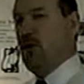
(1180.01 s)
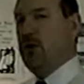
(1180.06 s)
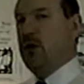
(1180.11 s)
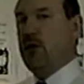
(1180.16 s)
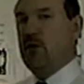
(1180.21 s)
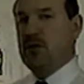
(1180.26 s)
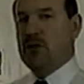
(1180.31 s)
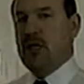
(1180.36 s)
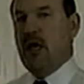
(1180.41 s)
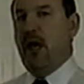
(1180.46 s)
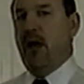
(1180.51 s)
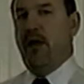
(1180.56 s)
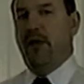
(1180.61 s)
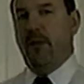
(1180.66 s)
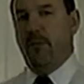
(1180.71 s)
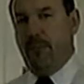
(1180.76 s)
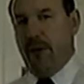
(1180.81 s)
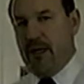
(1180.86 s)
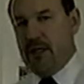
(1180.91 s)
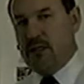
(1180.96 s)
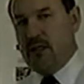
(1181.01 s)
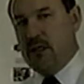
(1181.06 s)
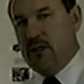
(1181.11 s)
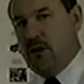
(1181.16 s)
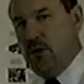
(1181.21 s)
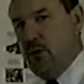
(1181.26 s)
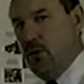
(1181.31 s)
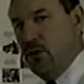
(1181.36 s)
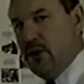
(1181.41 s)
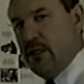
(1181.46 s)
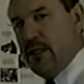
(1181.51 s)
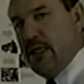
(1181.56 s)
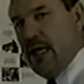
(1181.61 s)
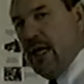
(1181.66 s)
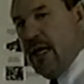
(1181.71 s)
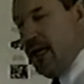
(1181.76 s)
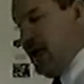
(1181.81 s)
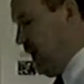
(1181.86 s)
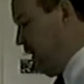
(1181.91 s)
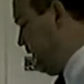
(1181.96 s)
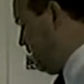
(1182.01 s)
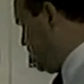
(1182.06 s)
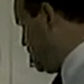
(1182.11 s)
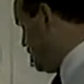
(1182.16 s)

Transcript: use the basic tool to take care of